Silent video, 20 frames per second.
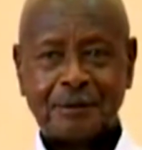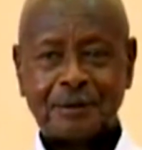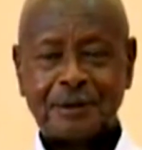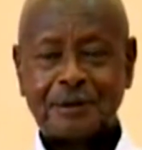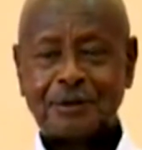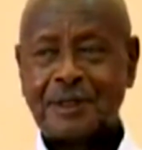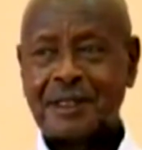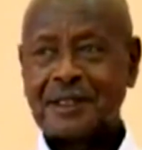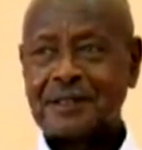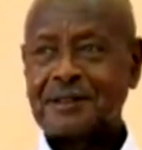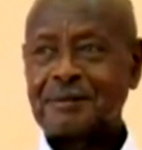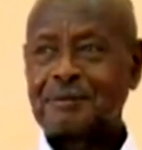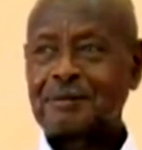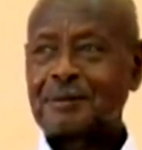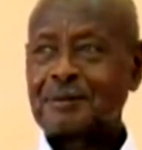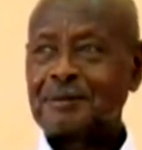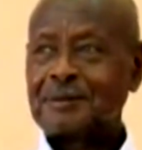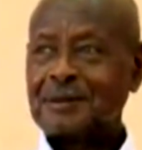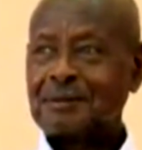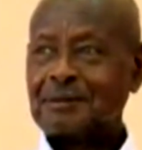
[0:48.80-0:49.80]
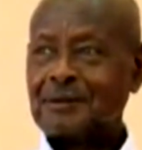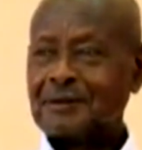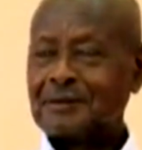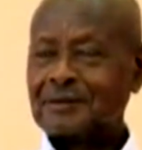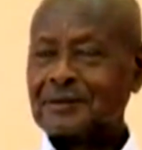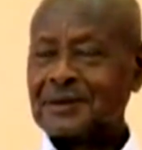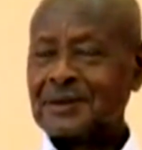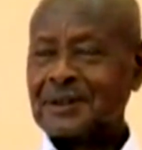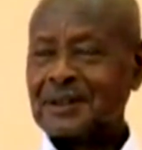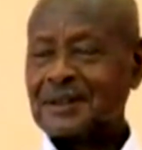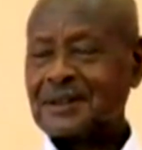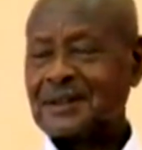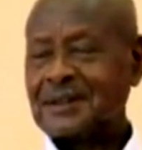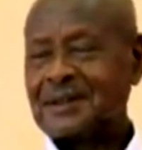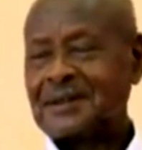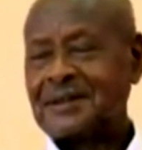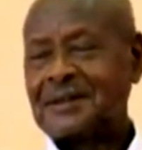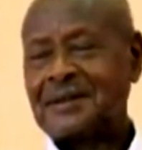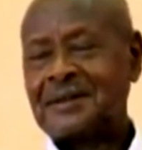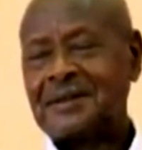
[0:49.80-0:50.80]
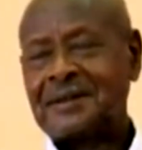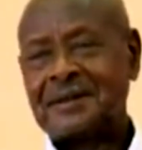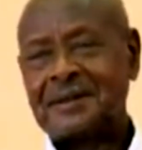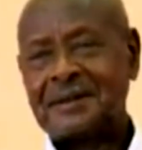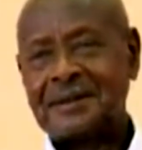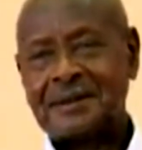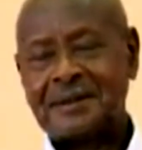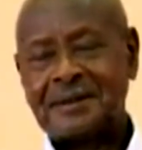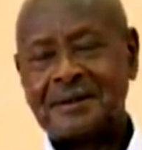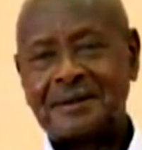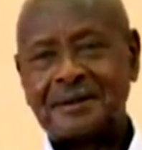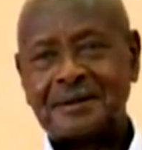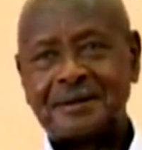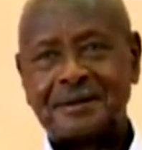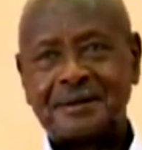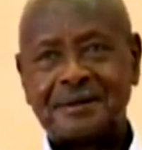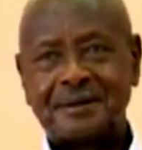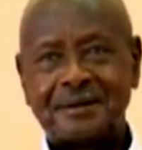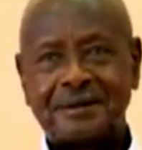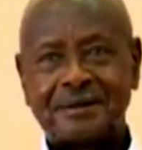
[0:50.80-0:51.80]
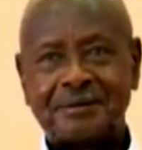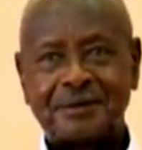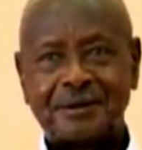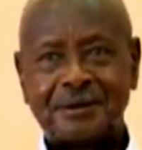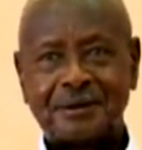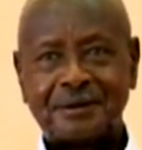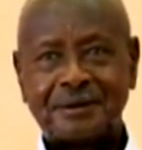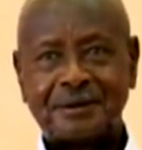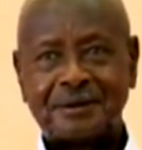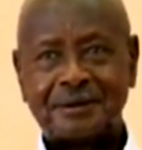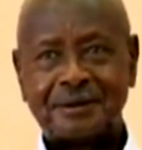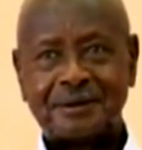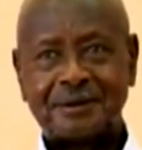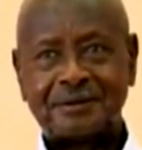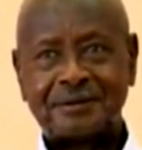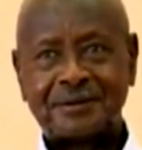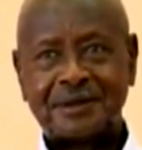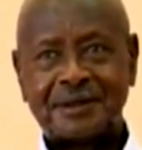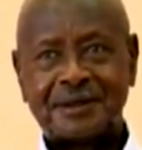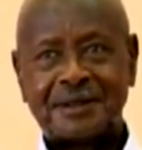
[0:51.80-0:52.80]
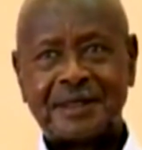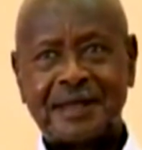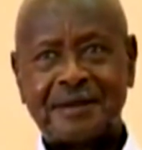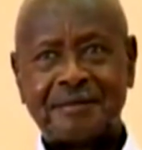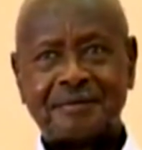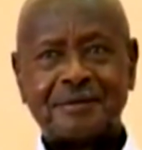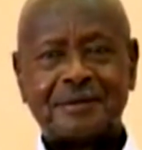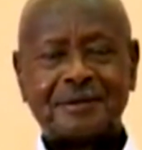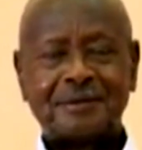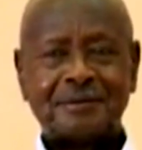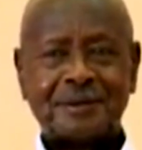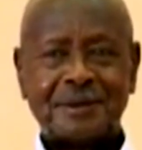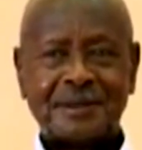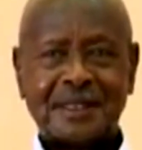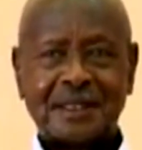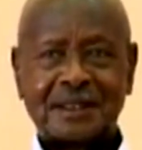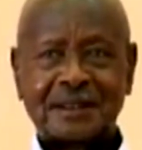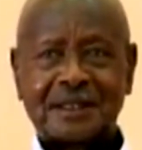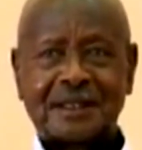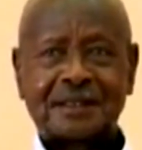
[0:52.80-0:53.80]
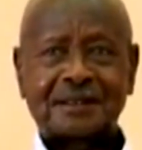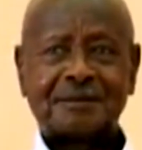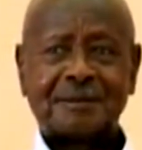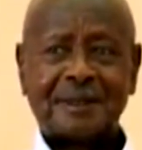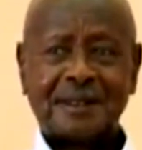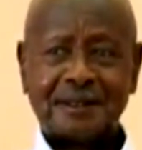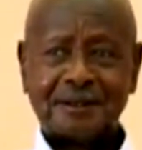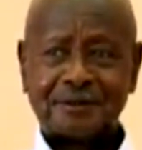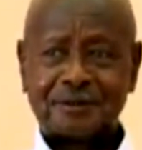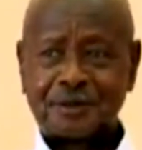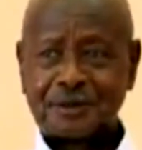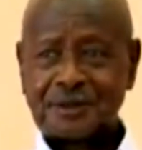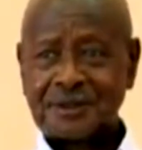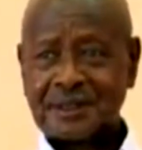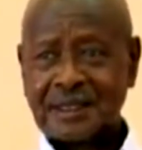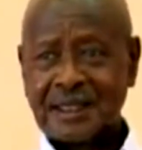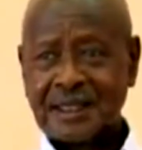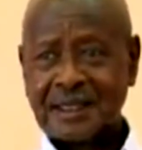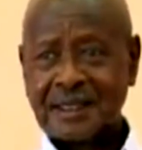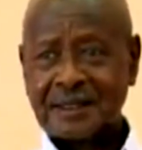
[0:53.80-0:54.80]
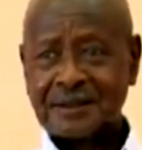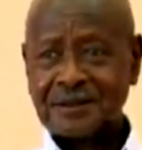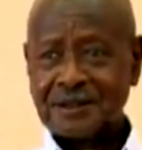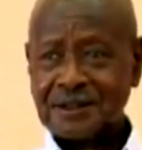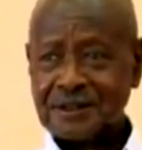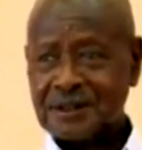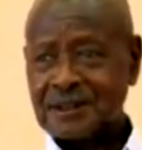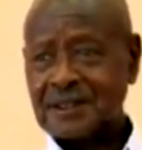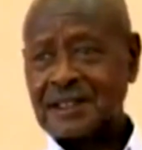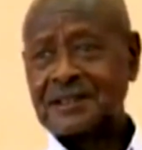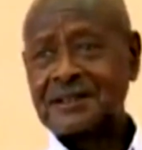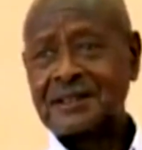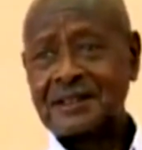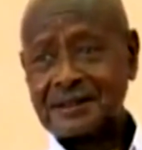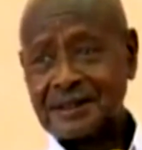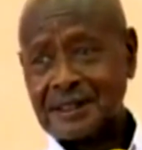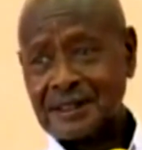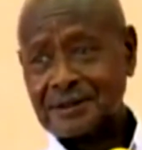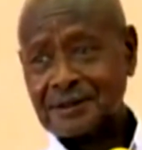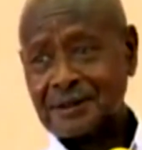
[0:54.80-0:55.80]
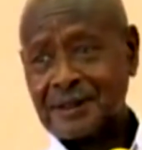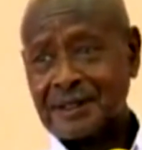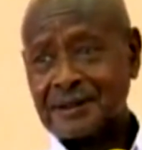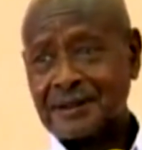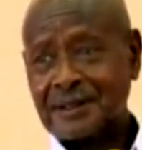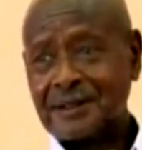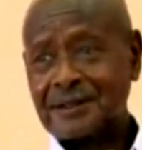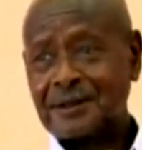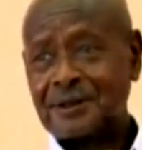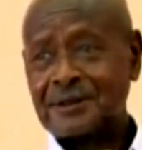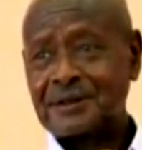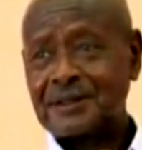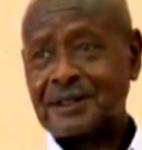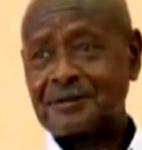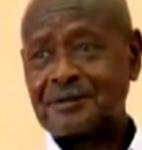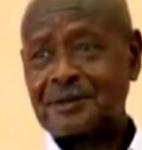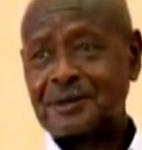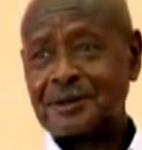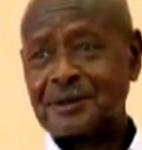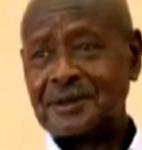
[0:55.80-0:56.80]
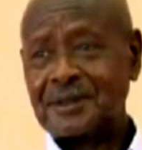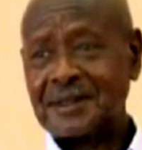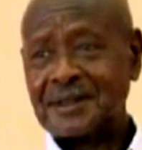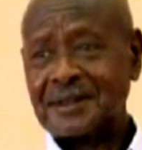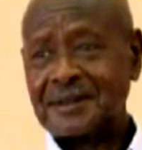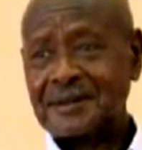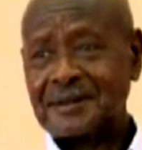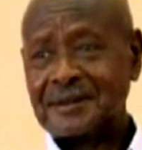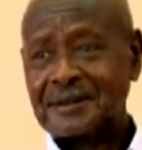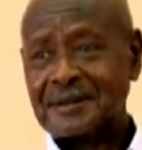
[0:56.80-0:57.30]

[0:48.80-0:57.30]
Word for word: When we had the problem of the of the, of, the dam being attacked by the floating island, the engineers are, the, are the ones I found there.